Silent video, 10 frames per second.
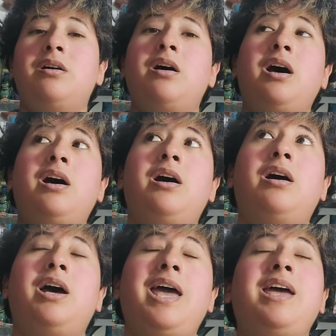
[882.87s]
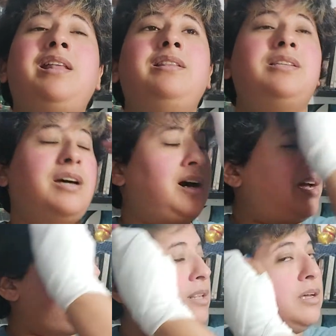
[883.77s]
And
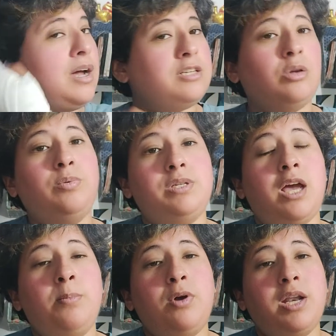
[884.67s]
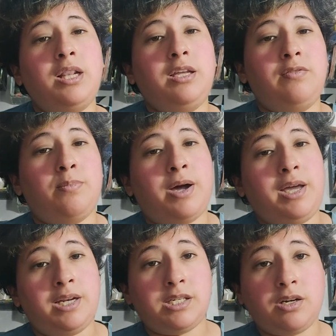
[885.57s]
I, as always, I'm gonna leave my
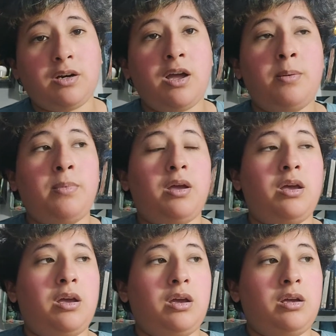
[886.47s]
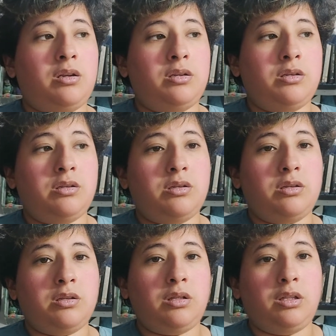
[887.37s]
Instagram
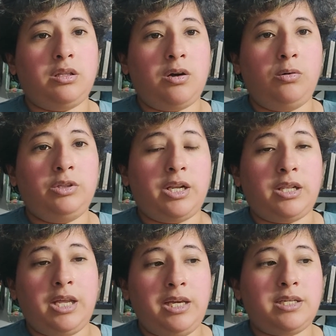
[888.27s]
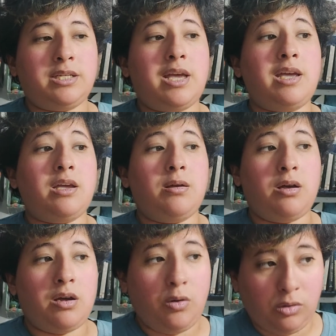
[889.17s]
and all the links,
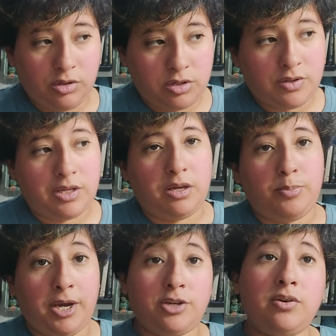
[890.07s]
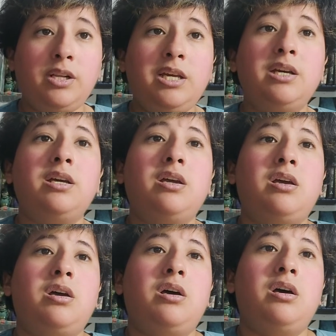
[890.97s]
also the Patreon link.
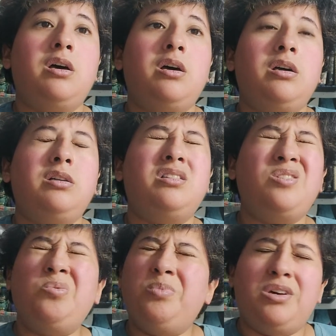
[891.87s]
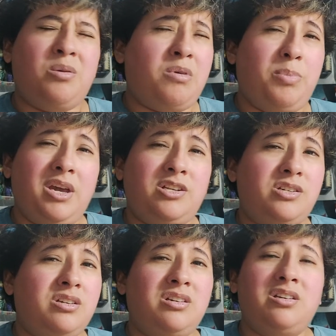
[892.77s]
Don't become a
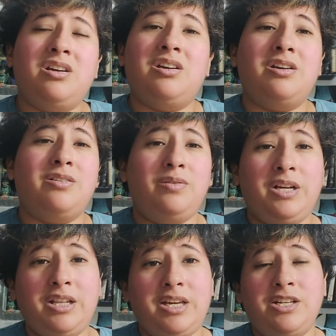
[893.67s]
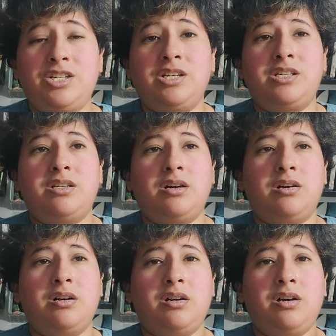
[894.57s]
patron, really, just
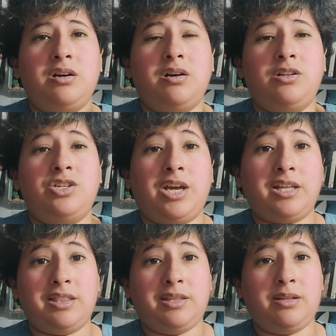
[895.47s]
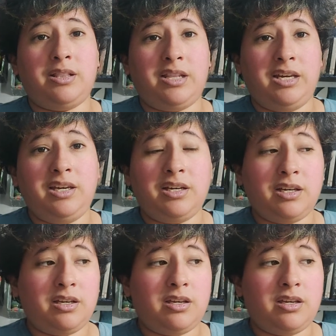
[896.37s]
check the link